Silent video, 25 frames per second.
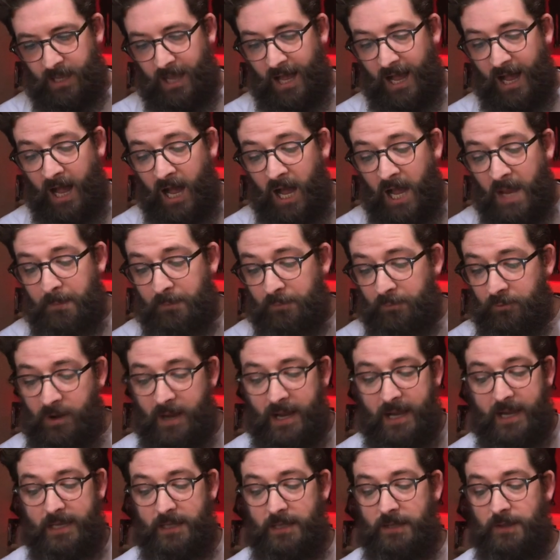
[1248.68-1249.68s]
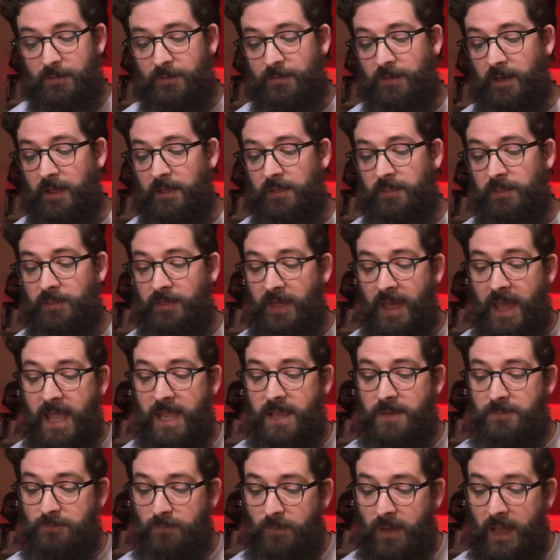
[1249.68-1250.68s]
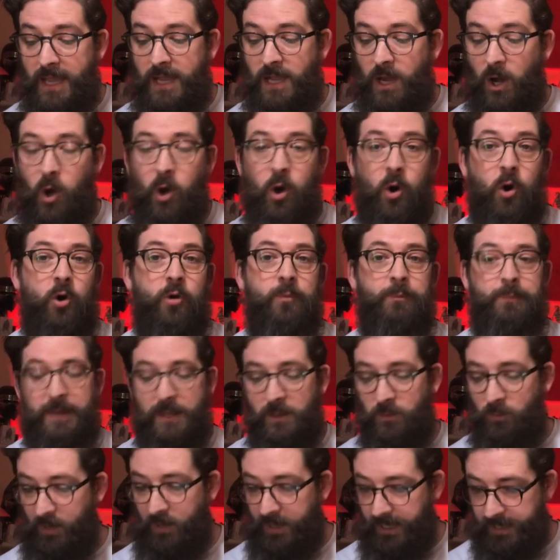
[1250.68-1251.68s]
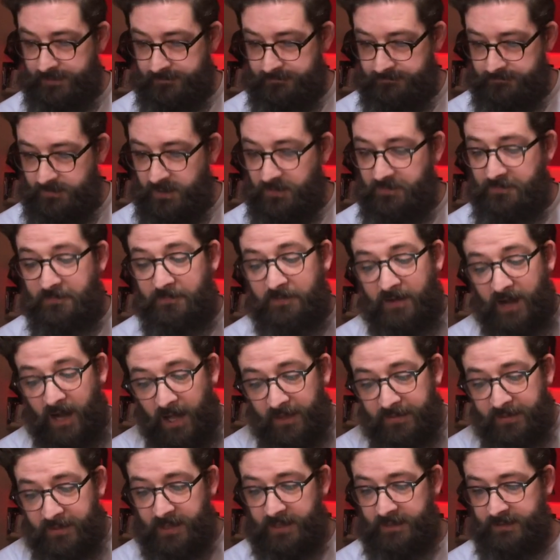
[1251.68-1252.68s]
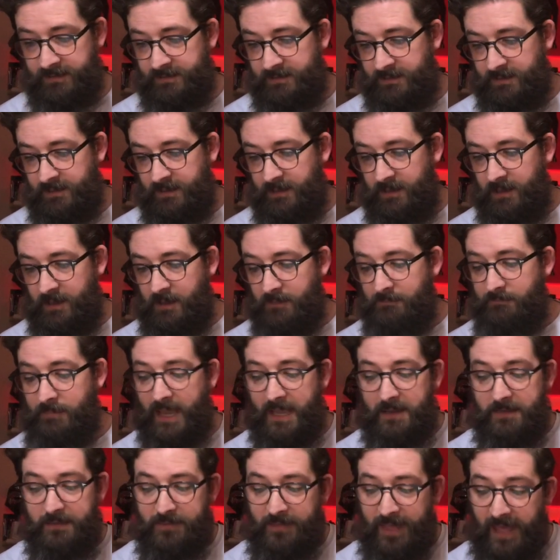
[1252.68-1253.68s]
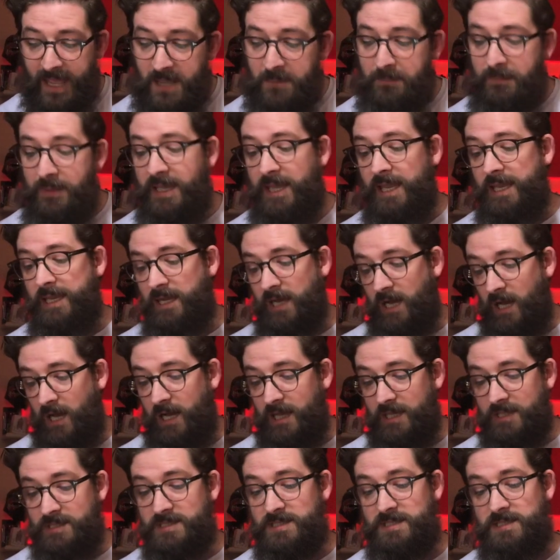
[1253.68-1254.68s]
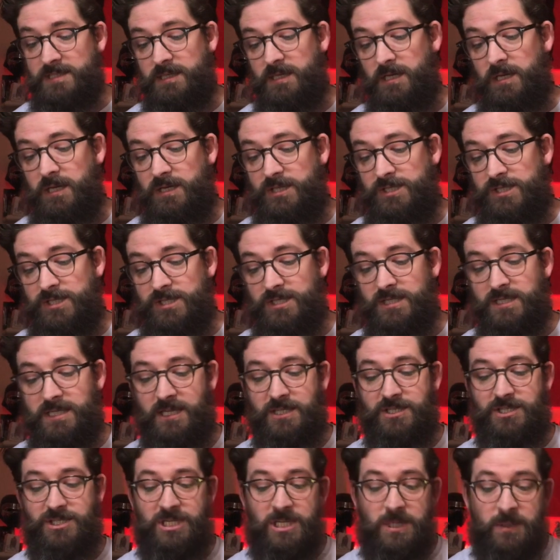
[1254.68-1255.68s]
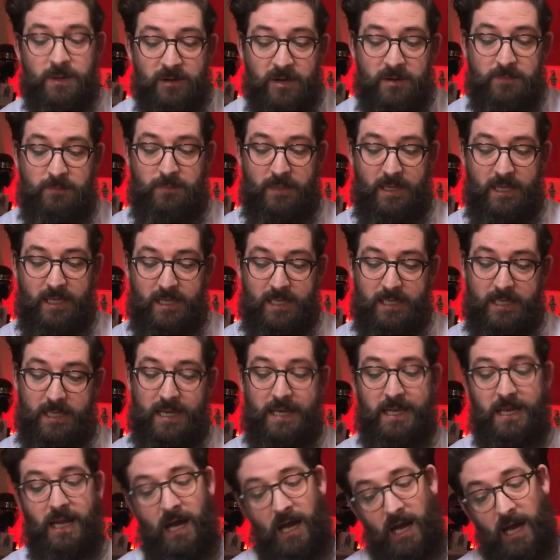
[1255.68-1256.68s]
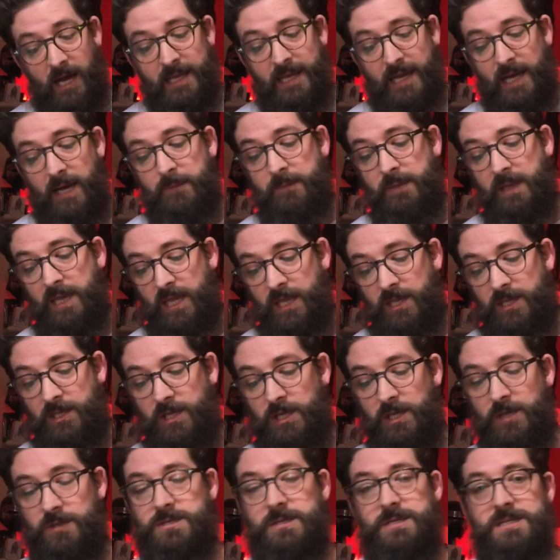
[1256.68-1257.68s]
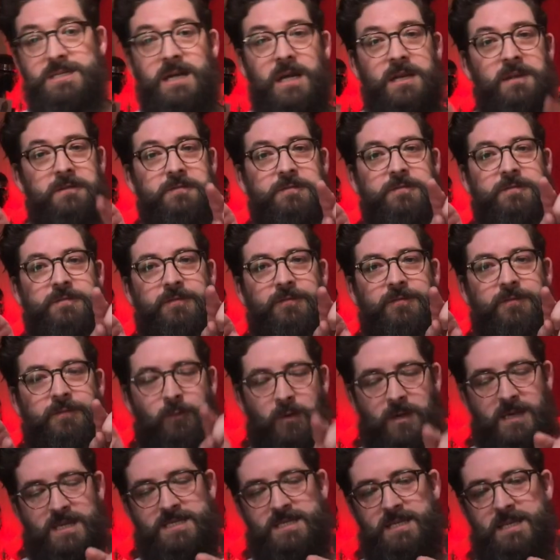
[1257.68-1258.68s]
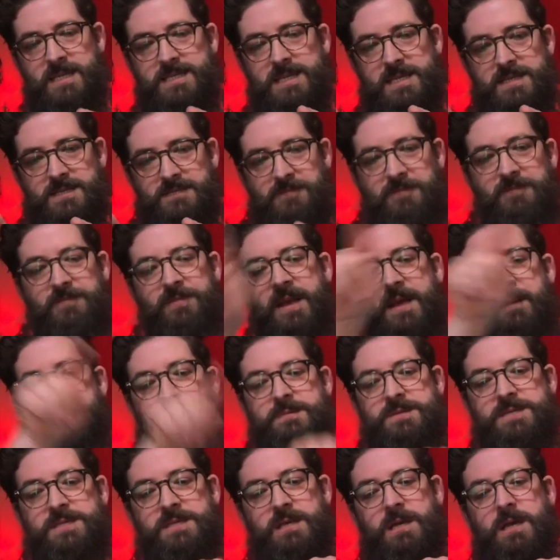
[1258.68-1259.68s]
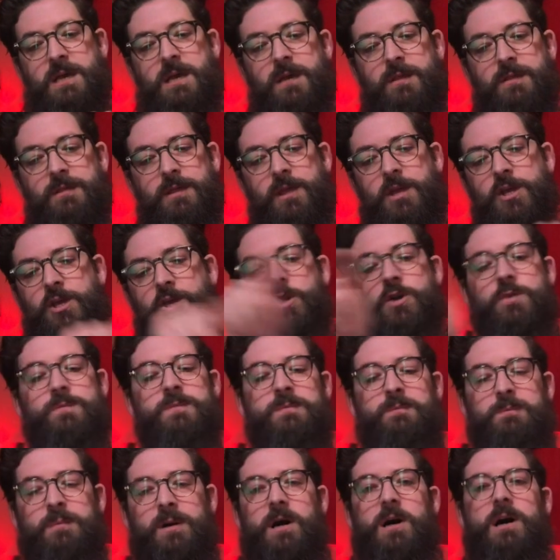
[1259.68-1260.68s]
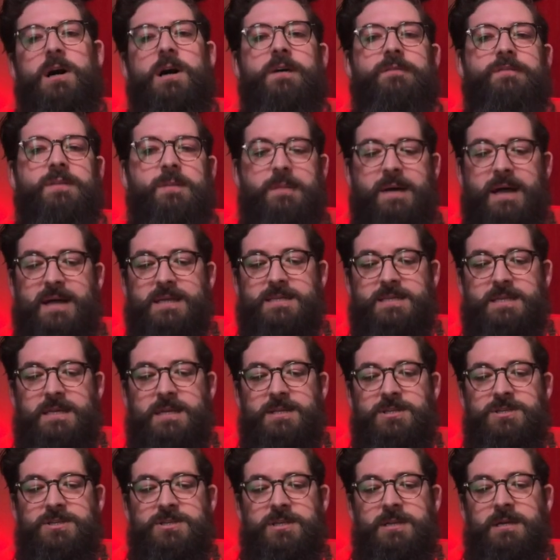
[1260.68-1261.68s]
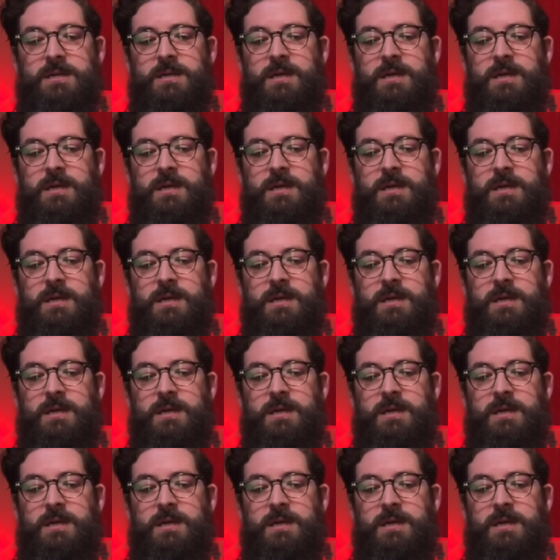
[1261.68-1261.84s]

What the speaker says: I pray that they may all be one. Father, may they be in us just as you are in me and I am in you. So it's kind of, what it's done is it's flipped the human part of the passage